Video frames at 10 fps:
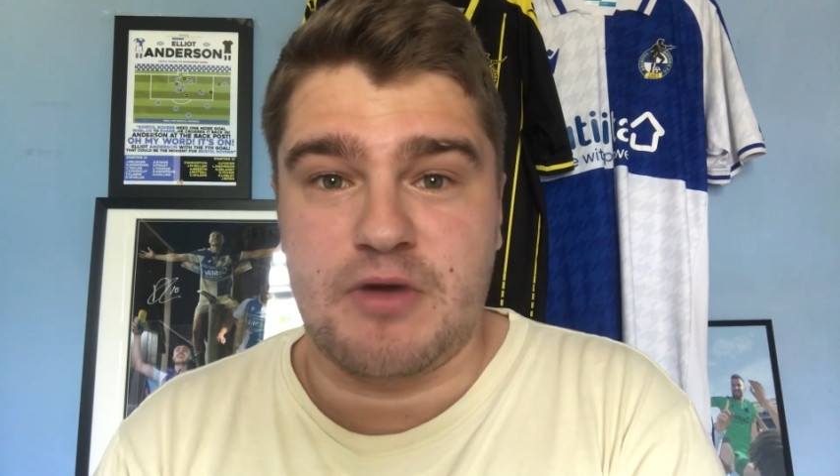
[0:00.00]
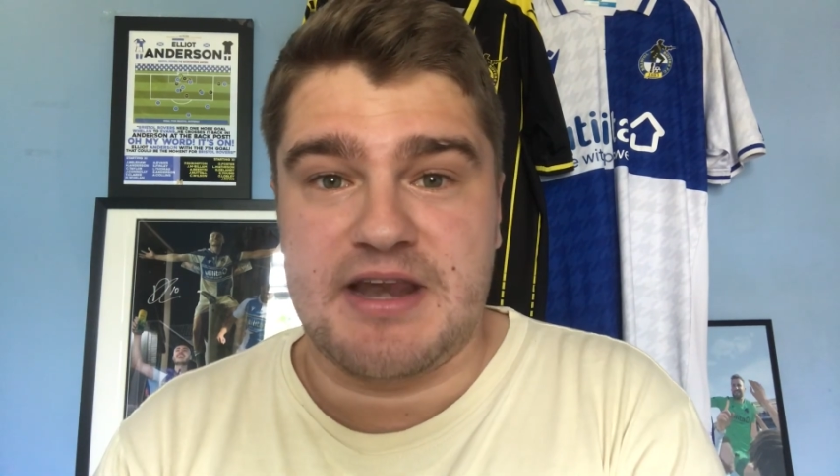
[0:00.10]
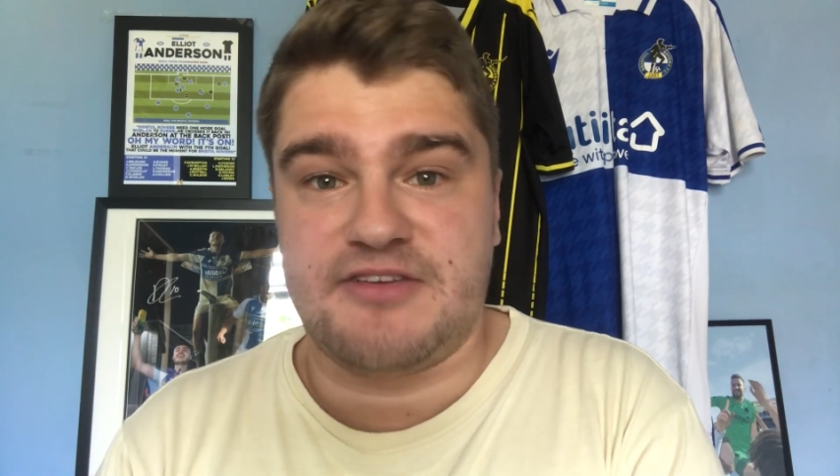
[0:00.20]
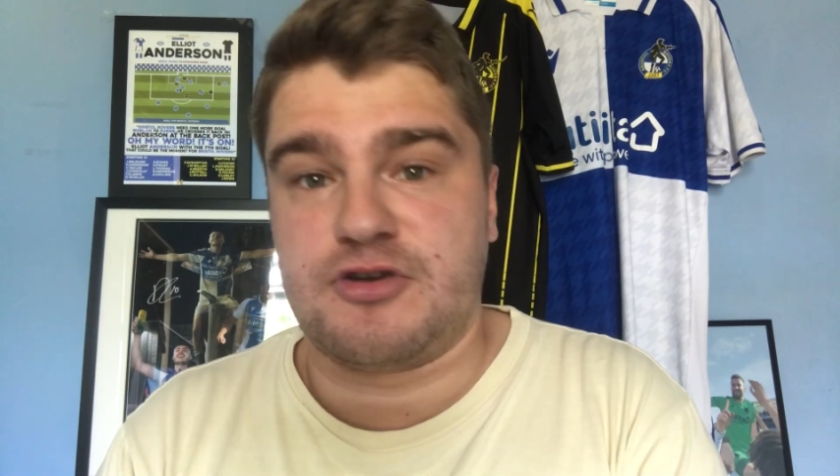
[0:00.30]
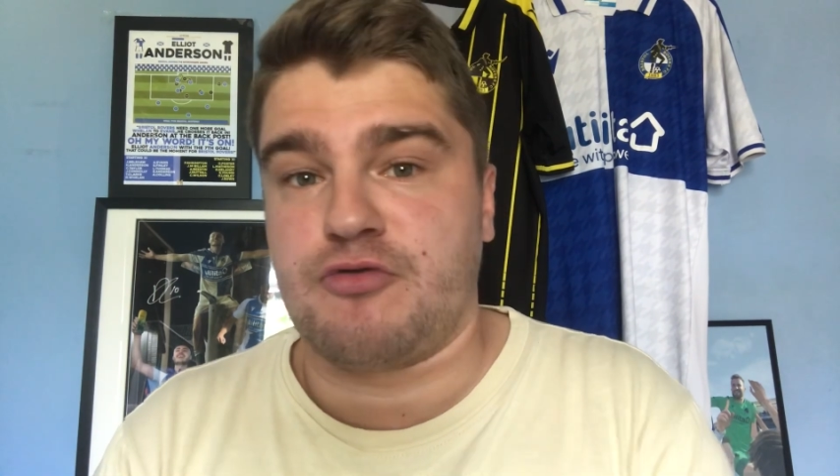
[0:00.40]

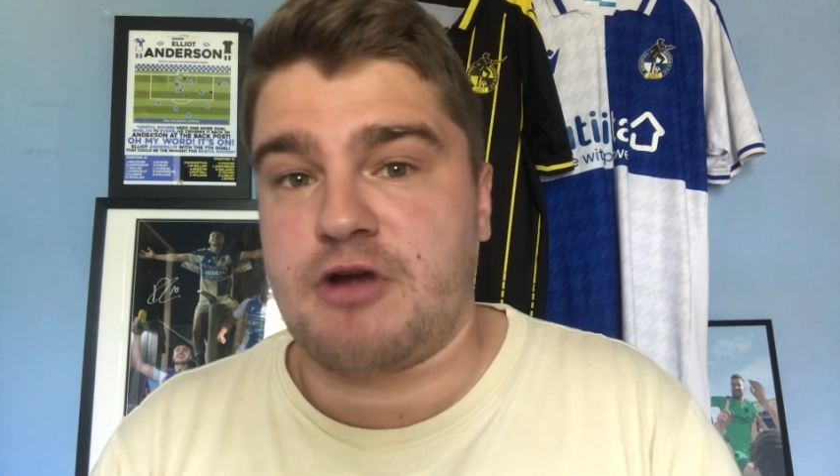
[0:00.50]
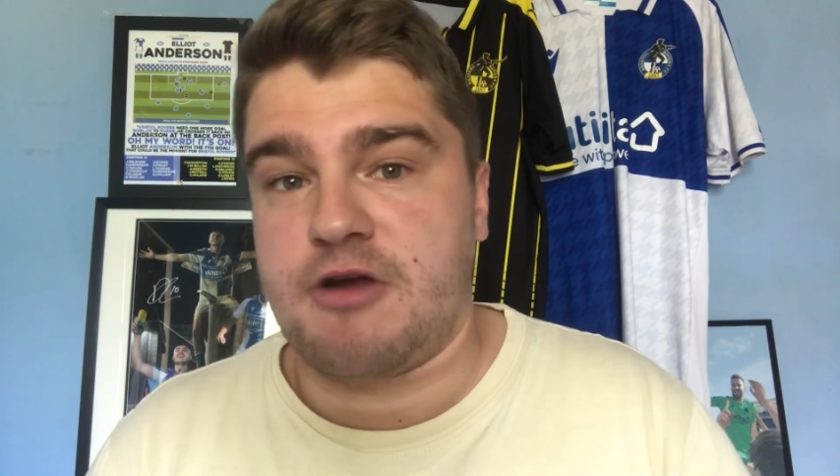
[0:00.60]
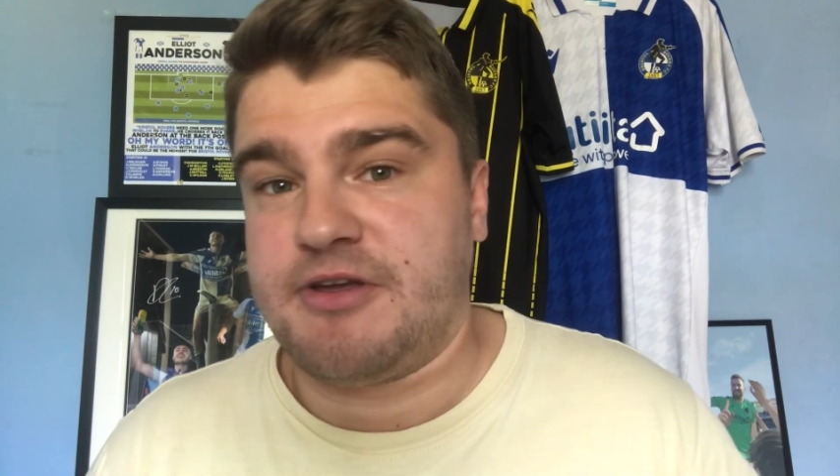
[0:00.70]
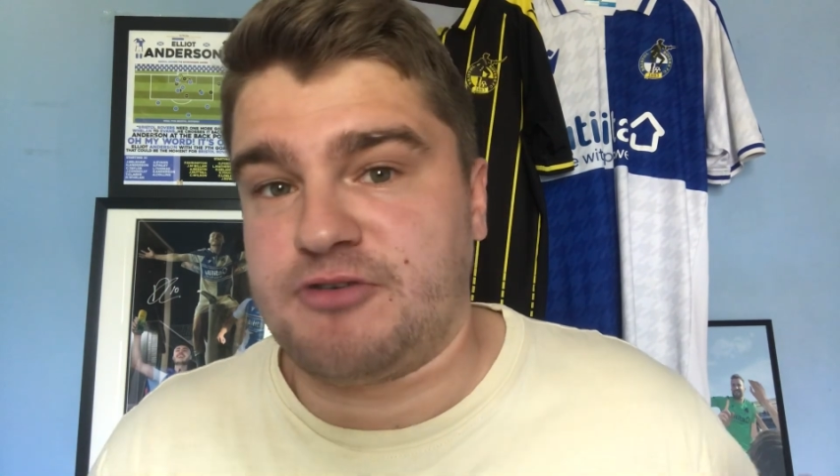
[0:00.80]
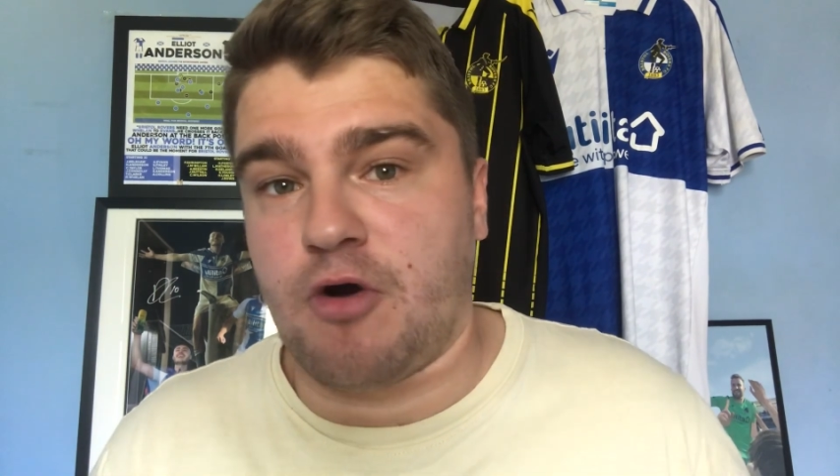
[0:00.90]
In his
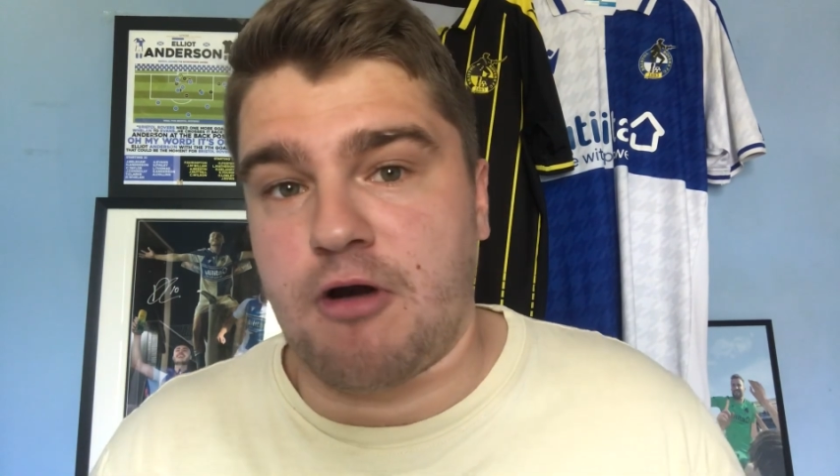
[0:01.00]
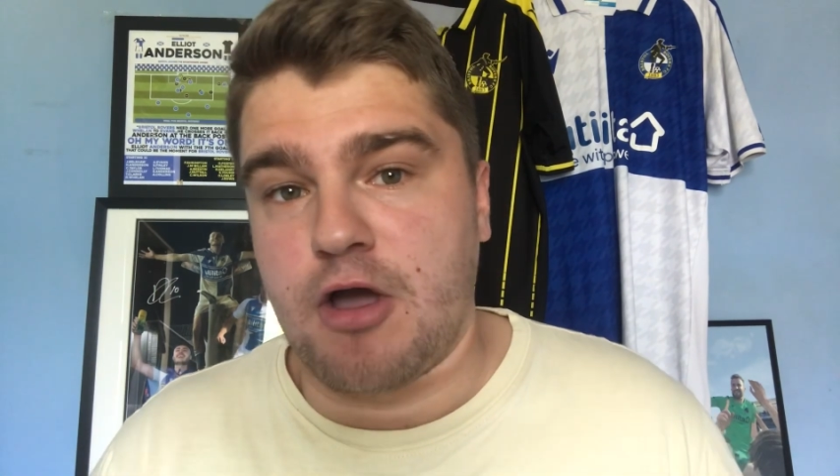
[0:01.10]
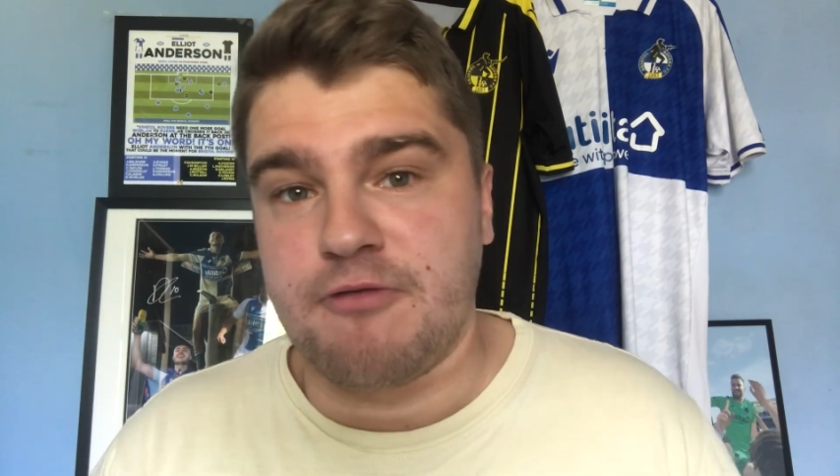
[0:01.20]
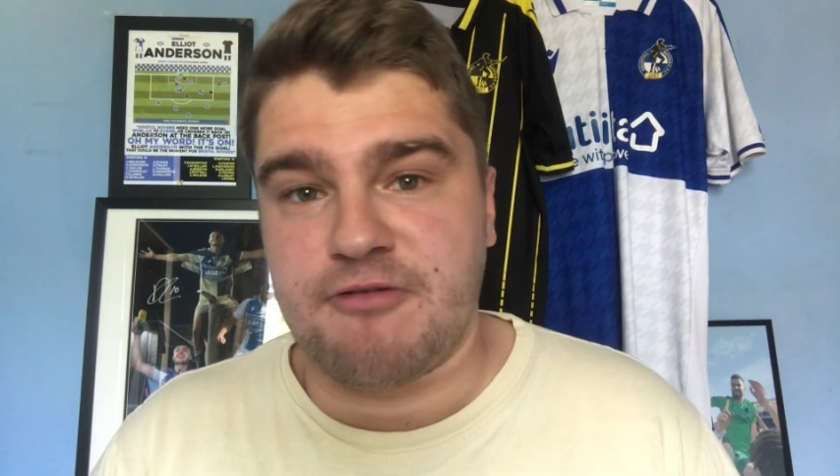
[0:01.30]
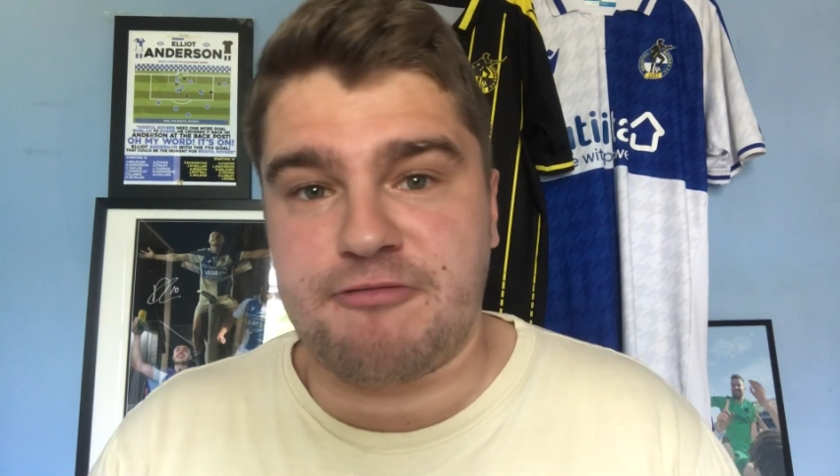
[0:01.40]
career, he's got over